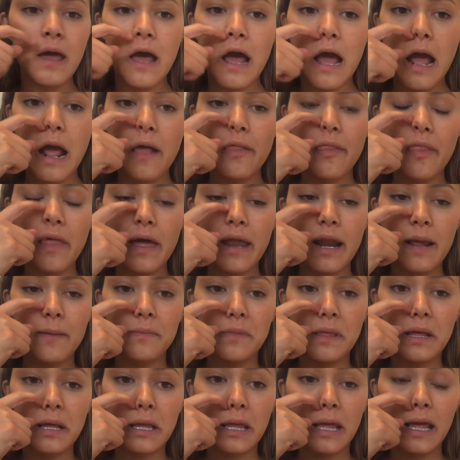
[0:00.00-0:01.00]
And then I'm
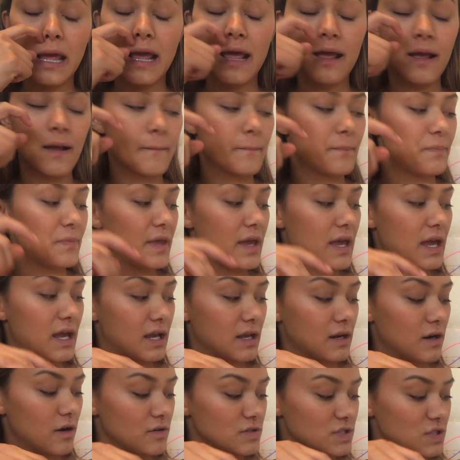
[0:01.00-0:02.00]
thinking it
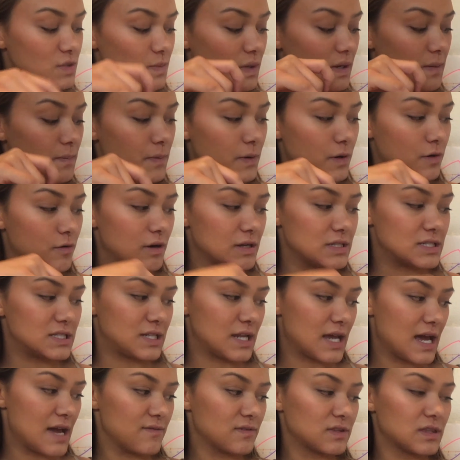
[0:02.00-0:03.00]
can also be progressed
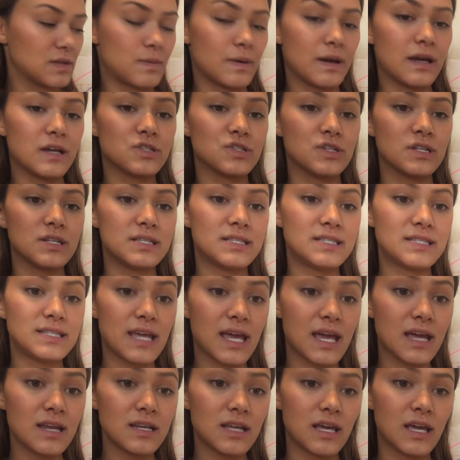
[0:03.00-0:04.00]
to having the patient
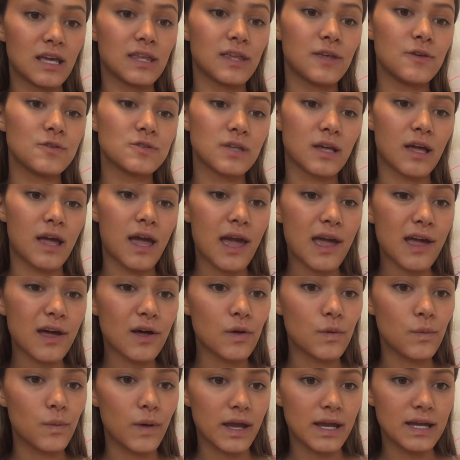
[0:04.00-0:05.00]
standing using
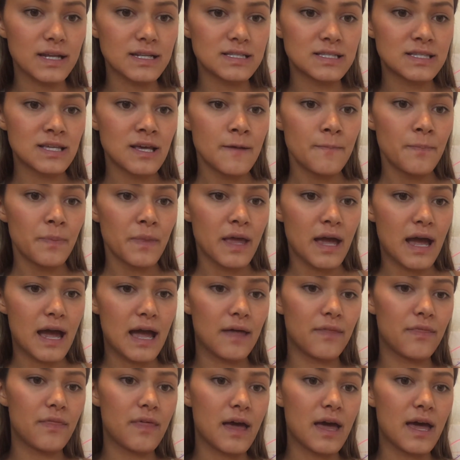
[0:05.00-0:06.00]
ankle weights,
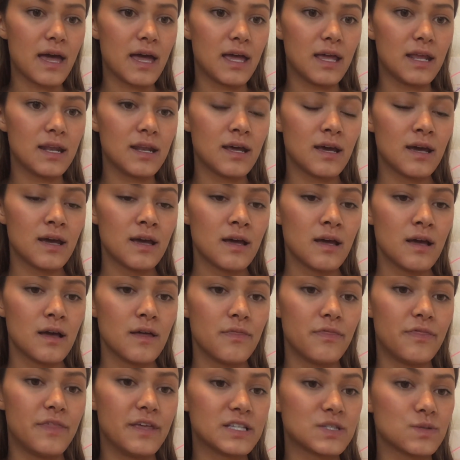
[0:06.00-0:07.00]
and then
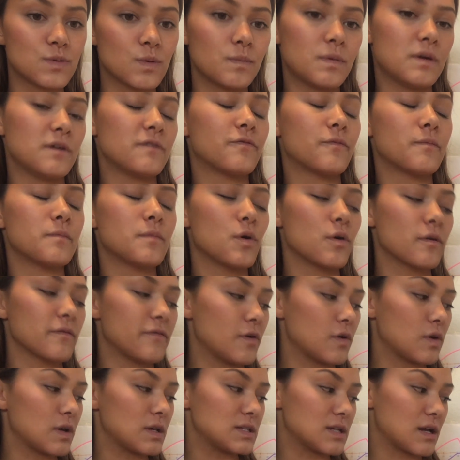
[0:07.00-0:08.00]
this will be more
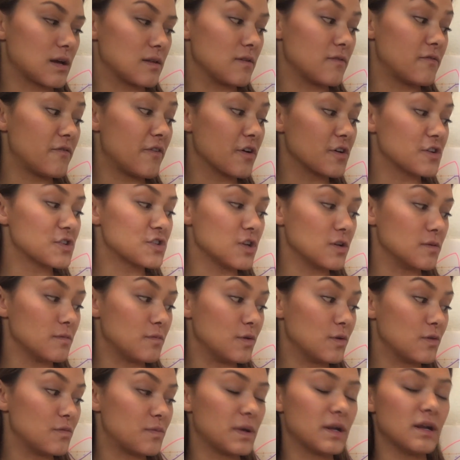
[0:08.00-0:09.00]
focusing on the functional
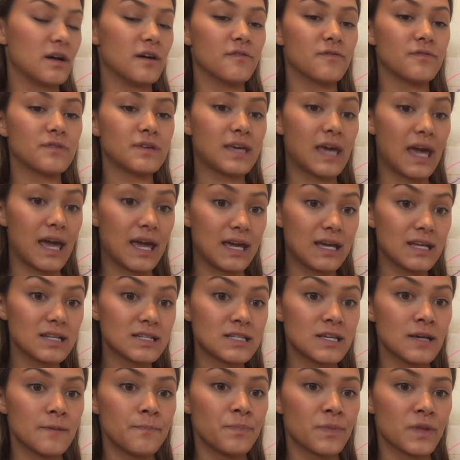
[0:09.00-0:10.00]
movement of
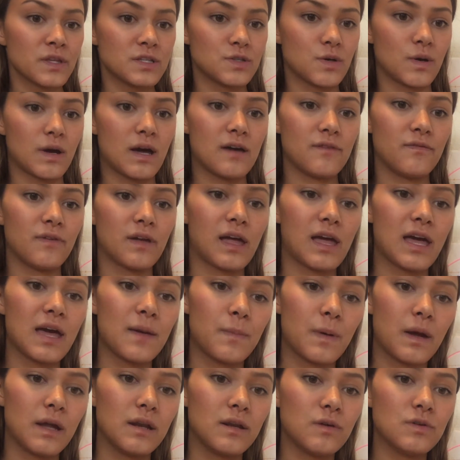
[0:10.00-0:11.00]
gait, so having
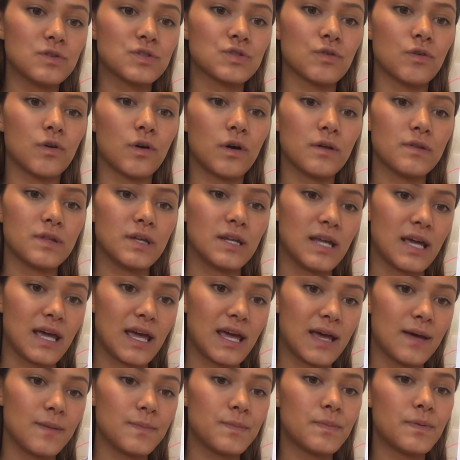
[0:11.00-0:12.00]
hip at neutral and then
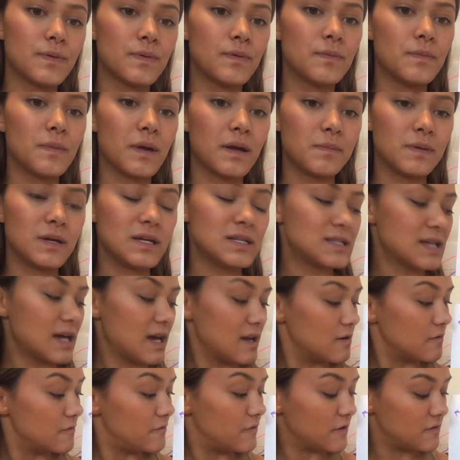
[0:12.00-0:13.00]
hip maybe
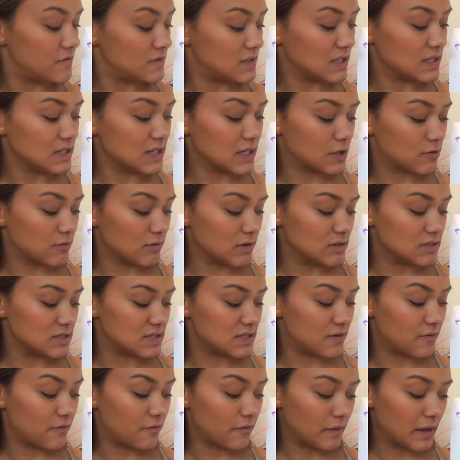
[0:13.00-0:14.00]
10-15 degrees
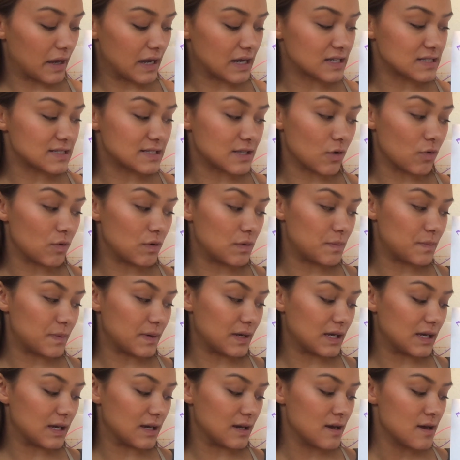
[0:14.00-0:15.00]
to flex, so it would
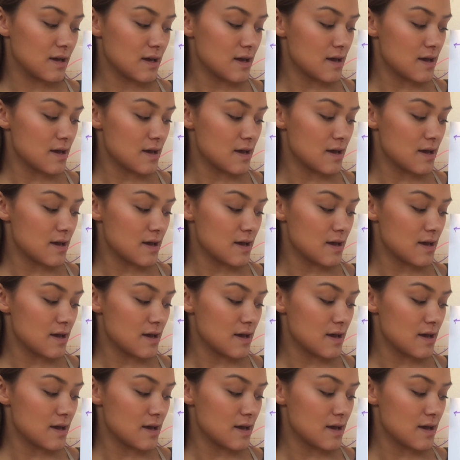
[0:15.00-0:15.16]
be